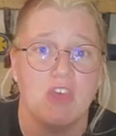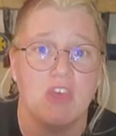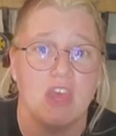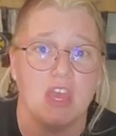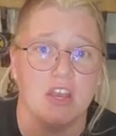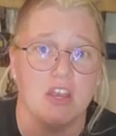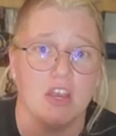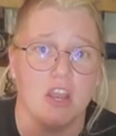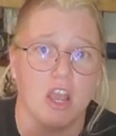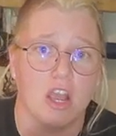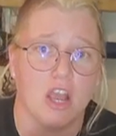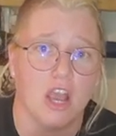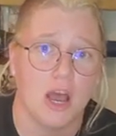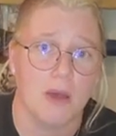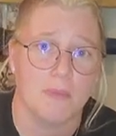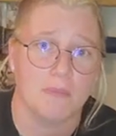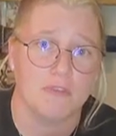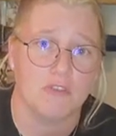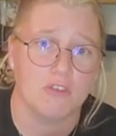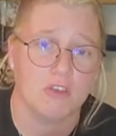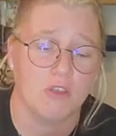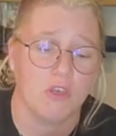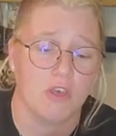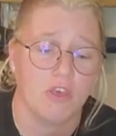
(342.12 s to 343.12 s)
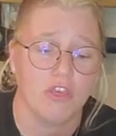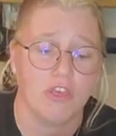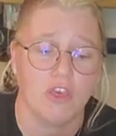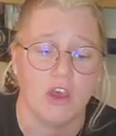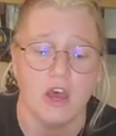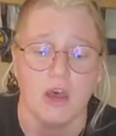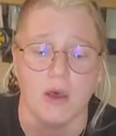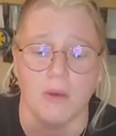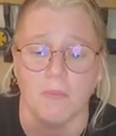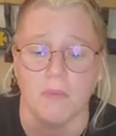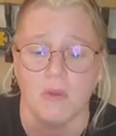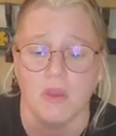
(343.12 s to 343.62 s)
Then comes to the
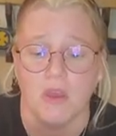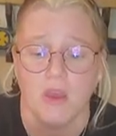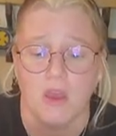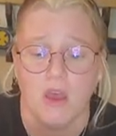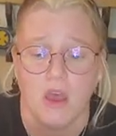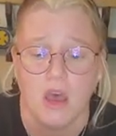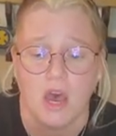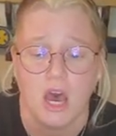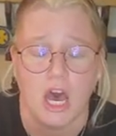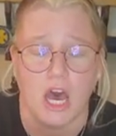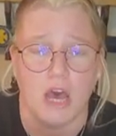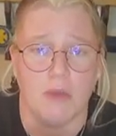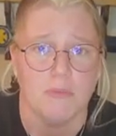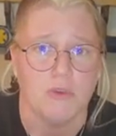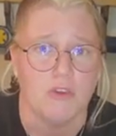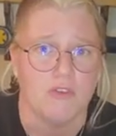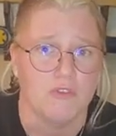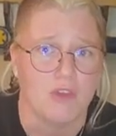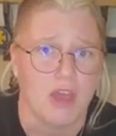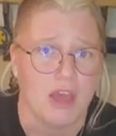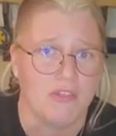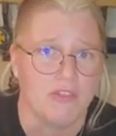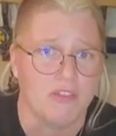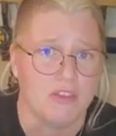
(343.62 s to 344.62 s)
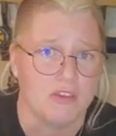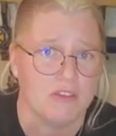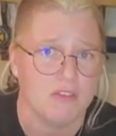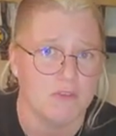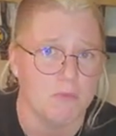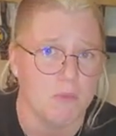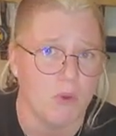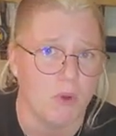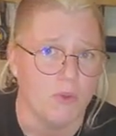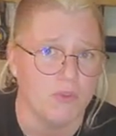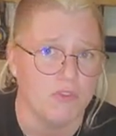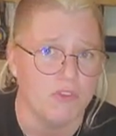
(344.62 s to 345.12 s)
thumb. You've got
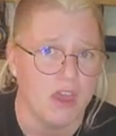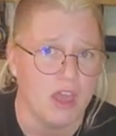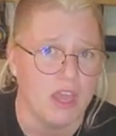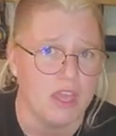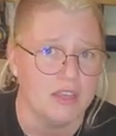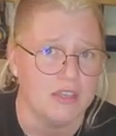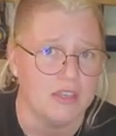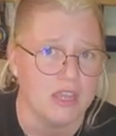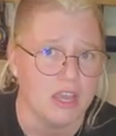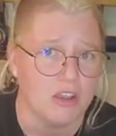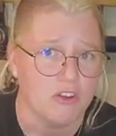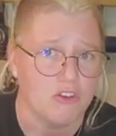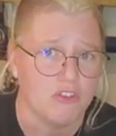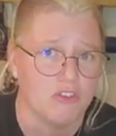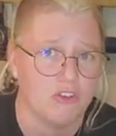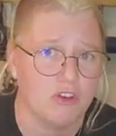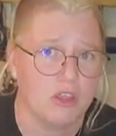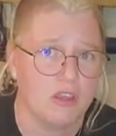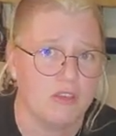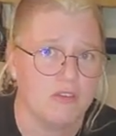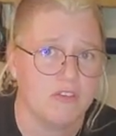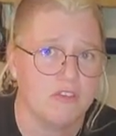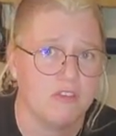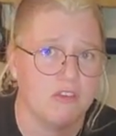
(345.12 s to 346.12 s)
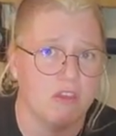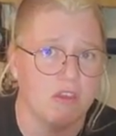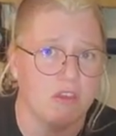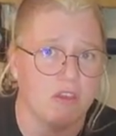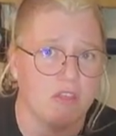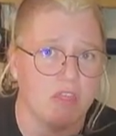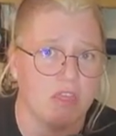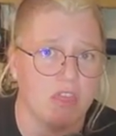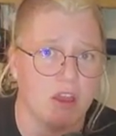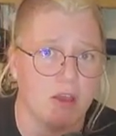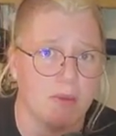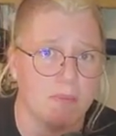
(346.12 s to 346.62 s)
this multi-dextrous
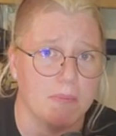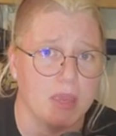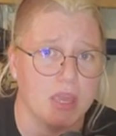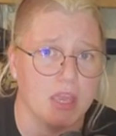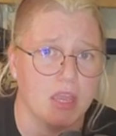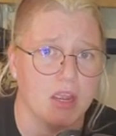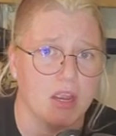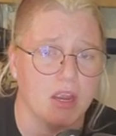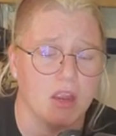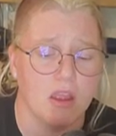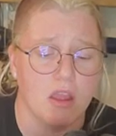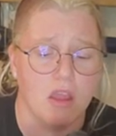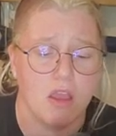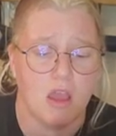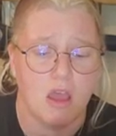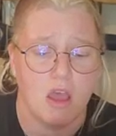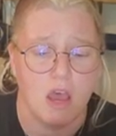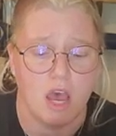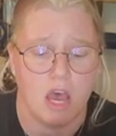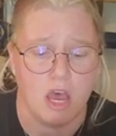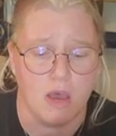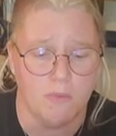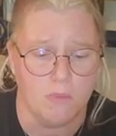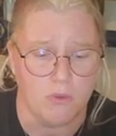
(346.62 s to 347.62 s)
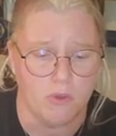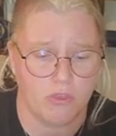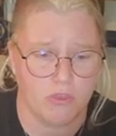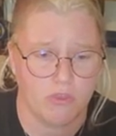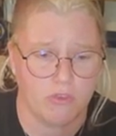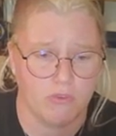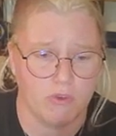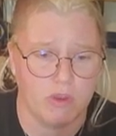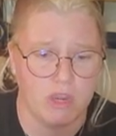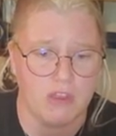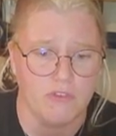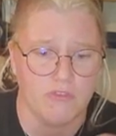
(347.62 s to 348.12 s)
thumb here with
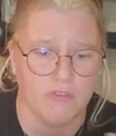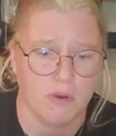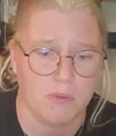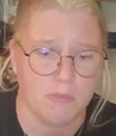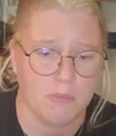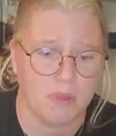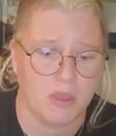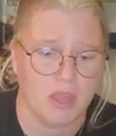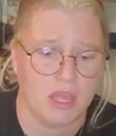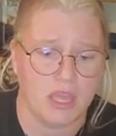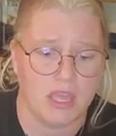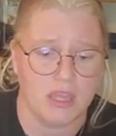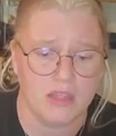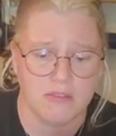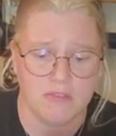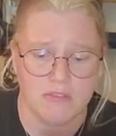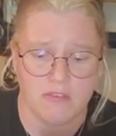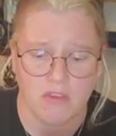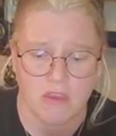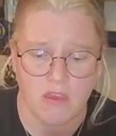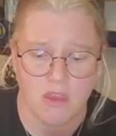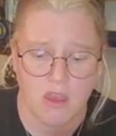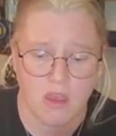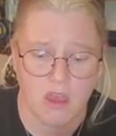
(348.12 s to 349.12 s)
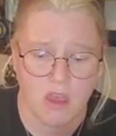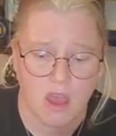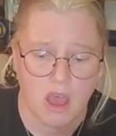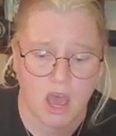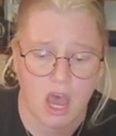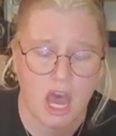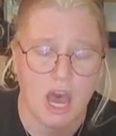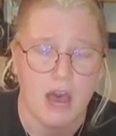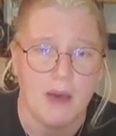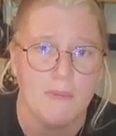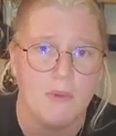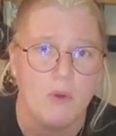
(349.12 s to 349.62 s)
three different plates.
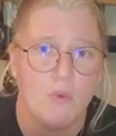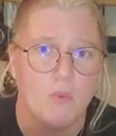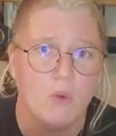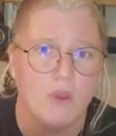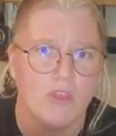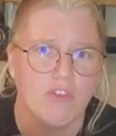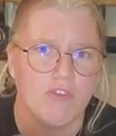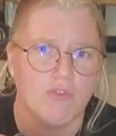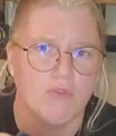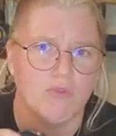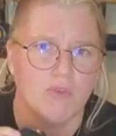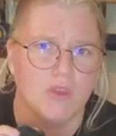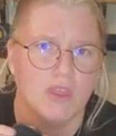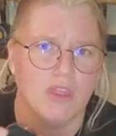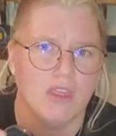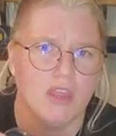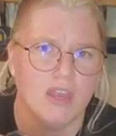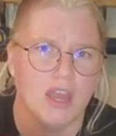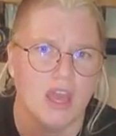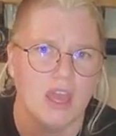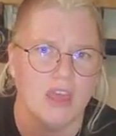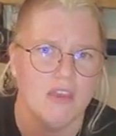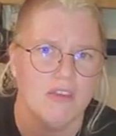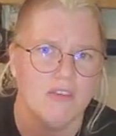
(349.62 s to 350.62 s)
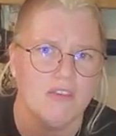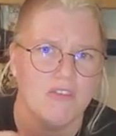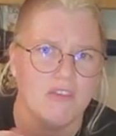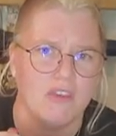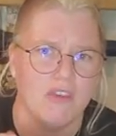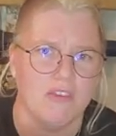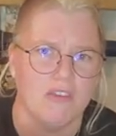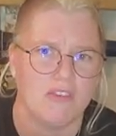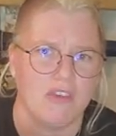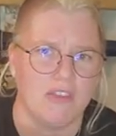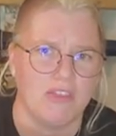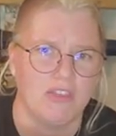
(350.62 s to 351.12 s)
What's really
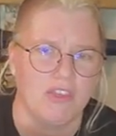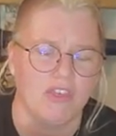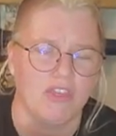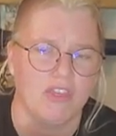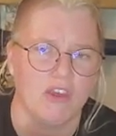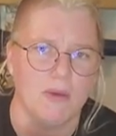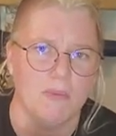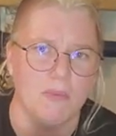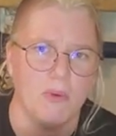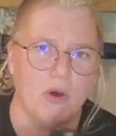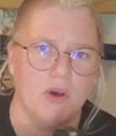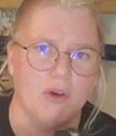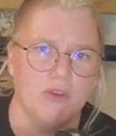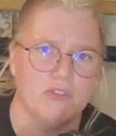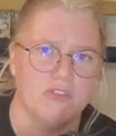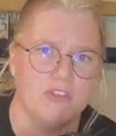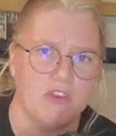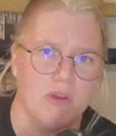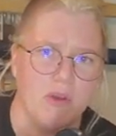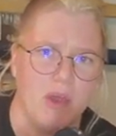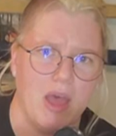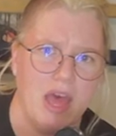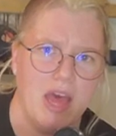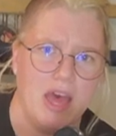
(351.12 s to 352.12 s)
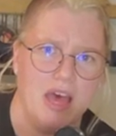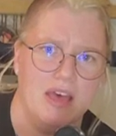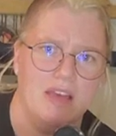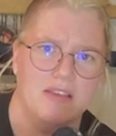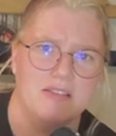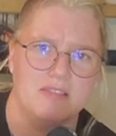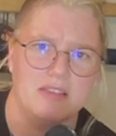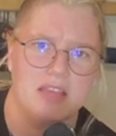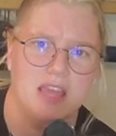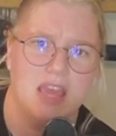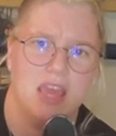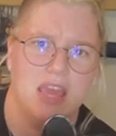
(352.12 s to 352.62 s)
nice is that the thumb also
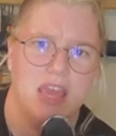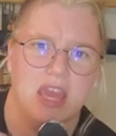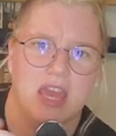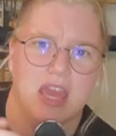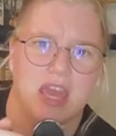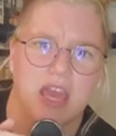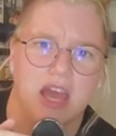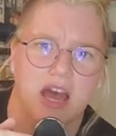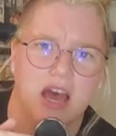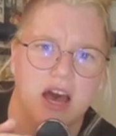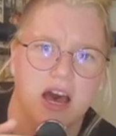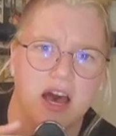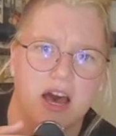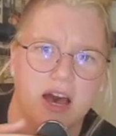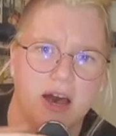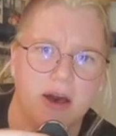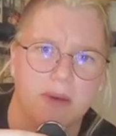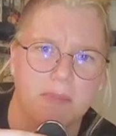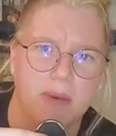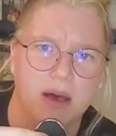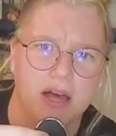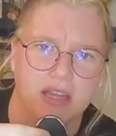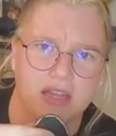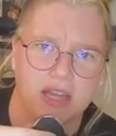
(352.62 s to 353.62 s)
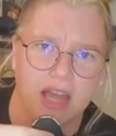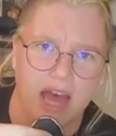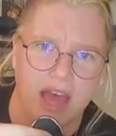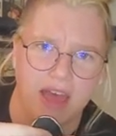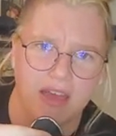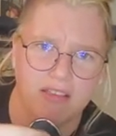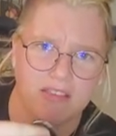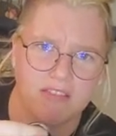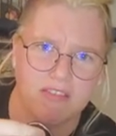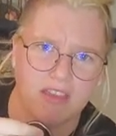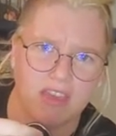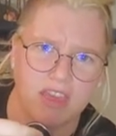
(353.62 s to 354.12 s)
has a
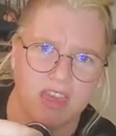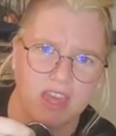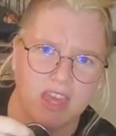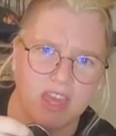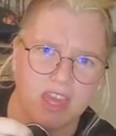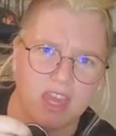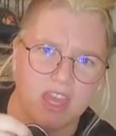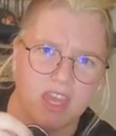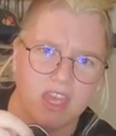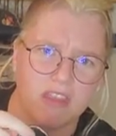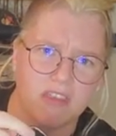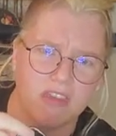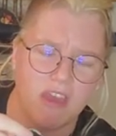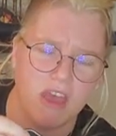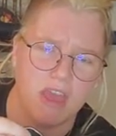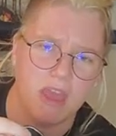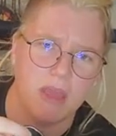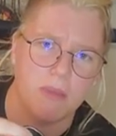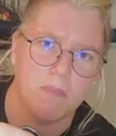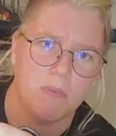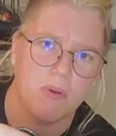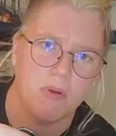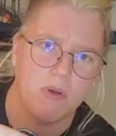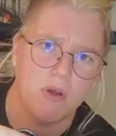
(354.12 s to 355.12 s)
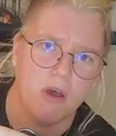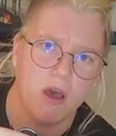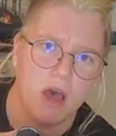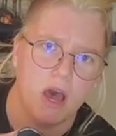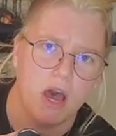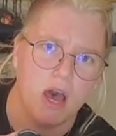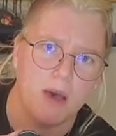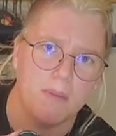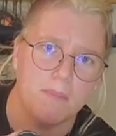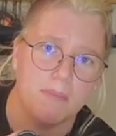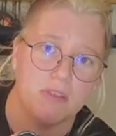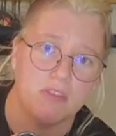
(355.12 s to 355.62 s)
elastic-y type
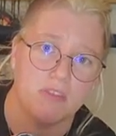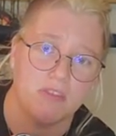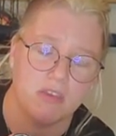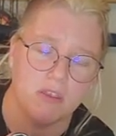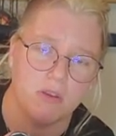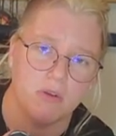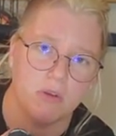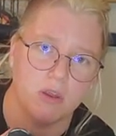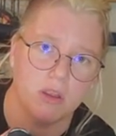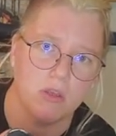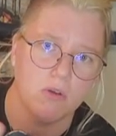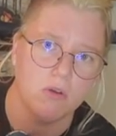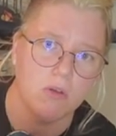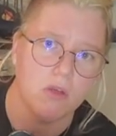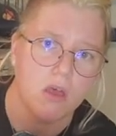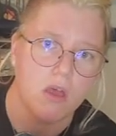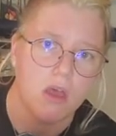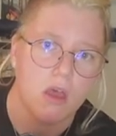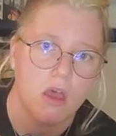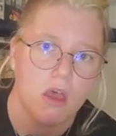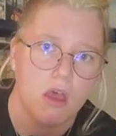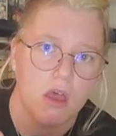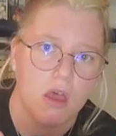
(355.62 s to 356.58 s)
material